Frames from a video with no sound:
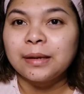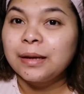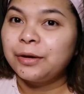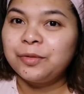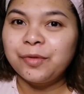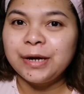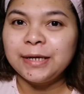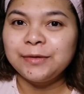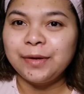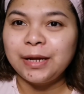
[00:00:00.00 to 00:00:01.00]
Good morning,
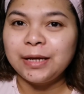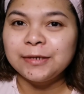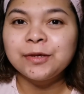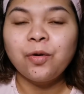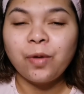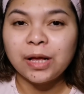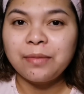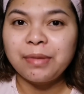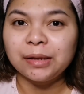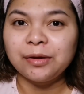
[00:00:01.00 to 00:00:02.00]
sweeties.
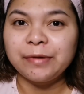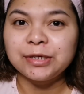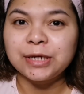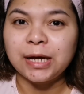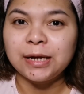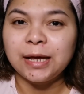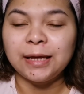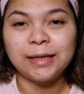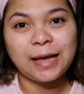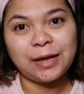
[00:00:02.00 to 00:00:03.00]
Welcome back to my
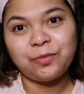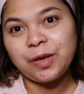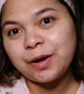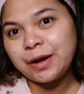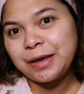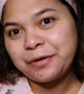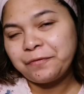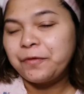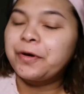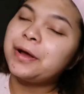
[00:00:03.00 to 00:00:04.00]
channel, and we are here
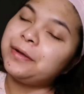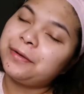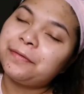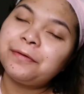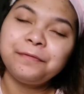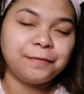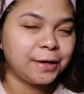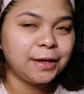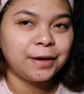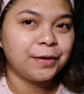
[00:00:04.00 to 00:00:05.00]
for another
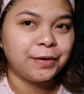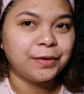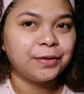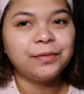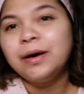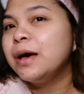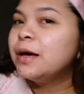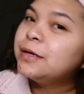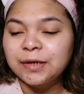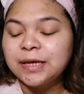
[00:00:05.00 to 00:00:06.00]
video
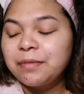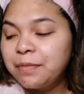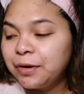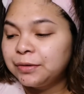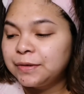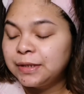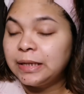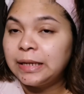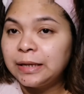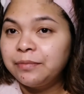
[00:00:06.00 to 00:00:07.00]
because I'm about to
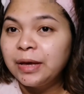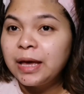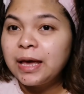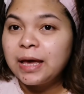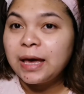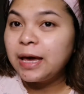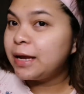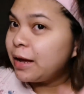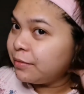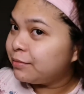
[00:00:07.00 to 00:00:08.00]
sleep
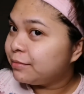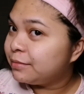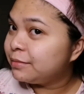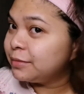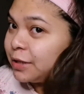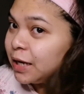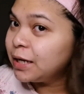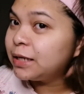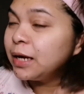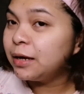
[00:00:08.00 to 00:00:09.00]
and I'm
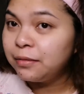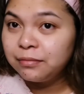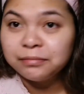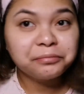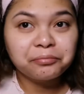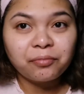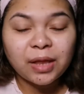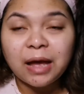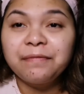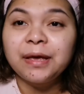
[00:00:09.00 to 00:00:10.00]
done
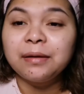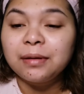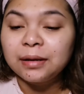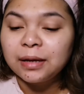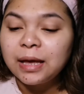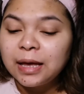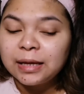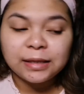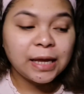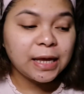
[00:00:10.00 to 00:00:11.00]

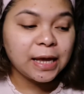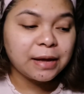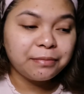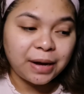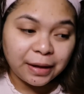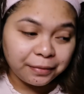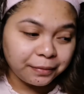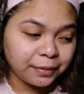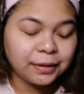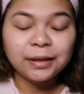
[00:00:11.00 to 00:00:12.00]
taking a bath.
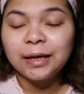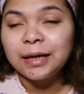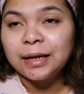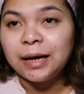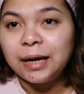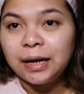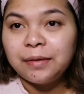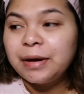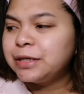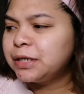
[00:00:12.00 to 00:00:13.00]

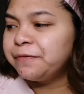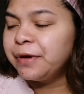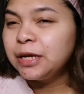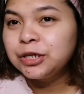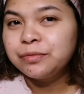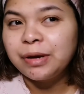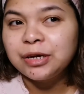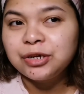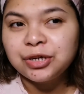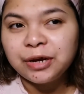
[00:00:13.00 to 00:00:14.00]
I just finished
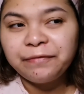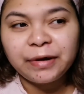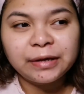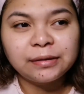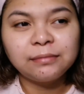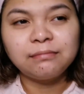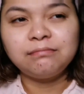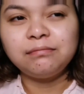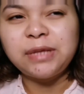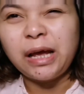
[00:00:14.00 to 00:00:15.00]
my shift at
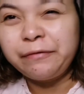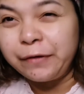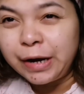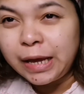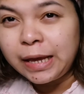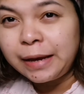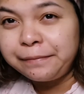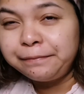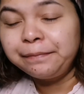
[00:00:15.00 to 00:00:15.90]
like 4 a.m.